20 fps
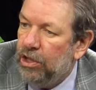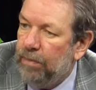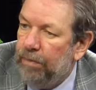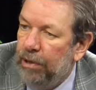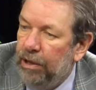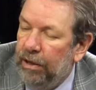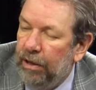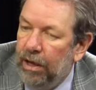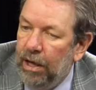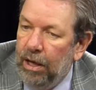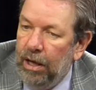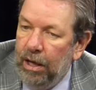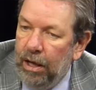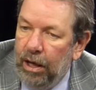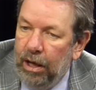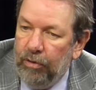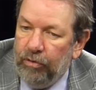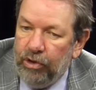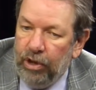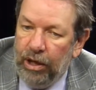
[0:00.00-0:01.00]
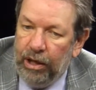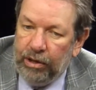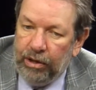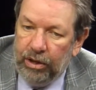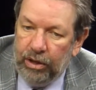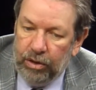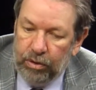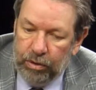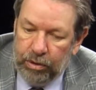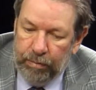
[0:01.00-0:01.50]
been, I've talked
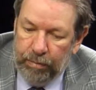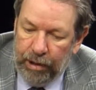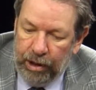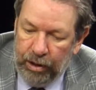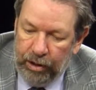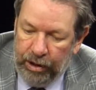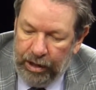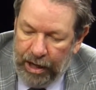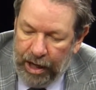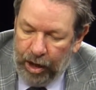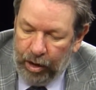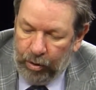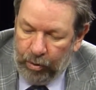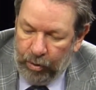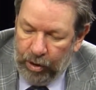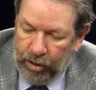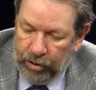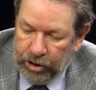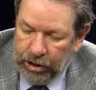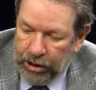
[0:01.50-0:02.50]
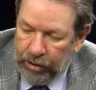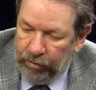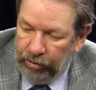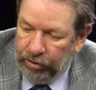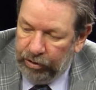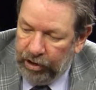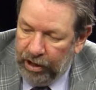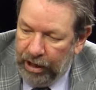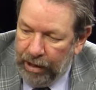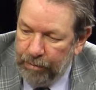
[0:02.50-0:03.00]
this with Mayor Hartwell several
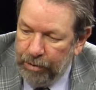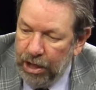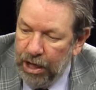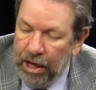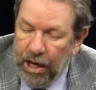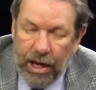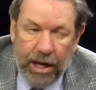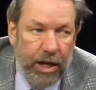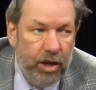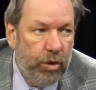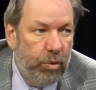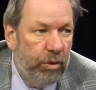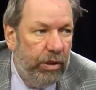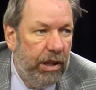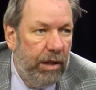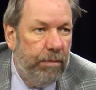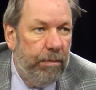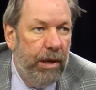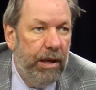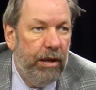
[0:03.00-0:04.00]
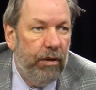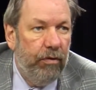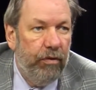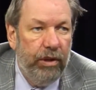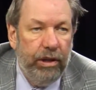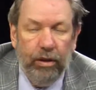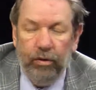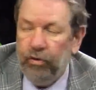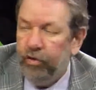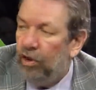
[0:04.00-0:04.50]
times, has really
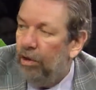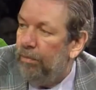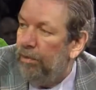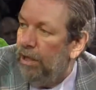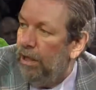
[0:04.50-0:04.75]
benefited from the